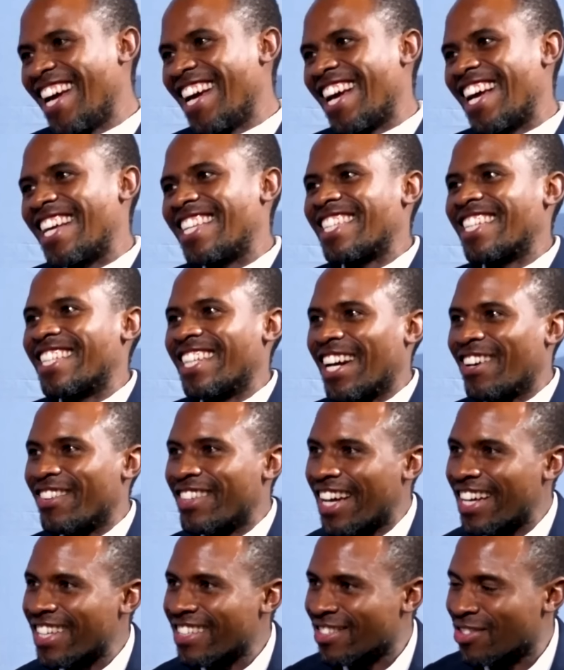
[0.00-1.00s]
I said,
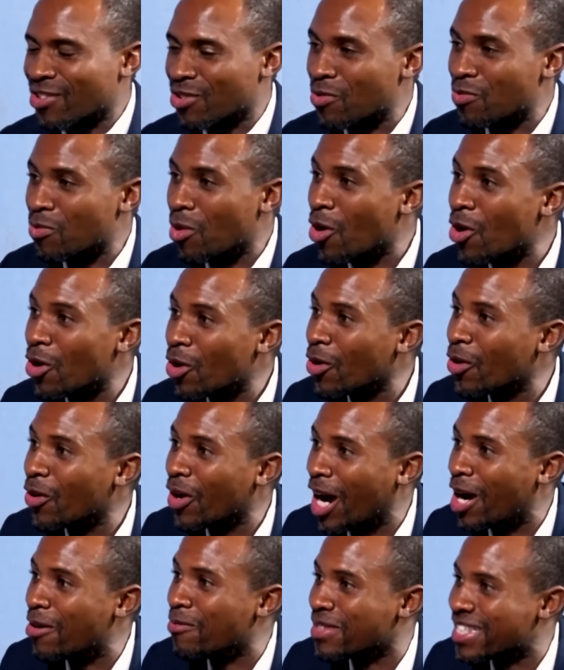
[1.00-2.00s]
elders, tomorrow
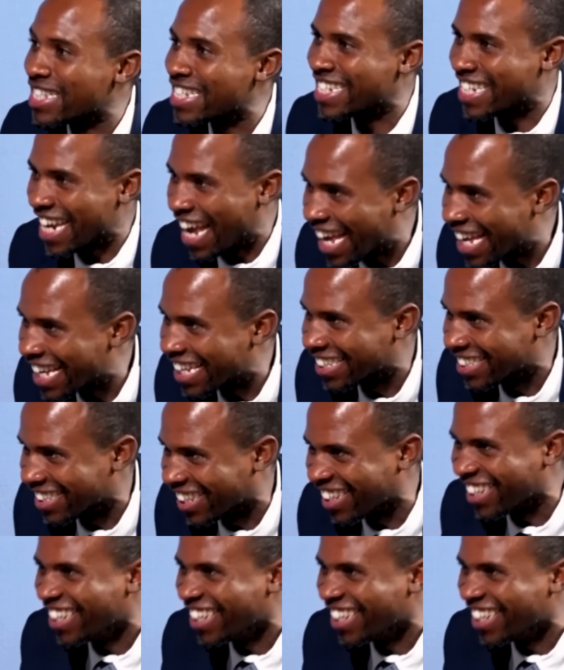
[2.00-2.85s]
I'm staying.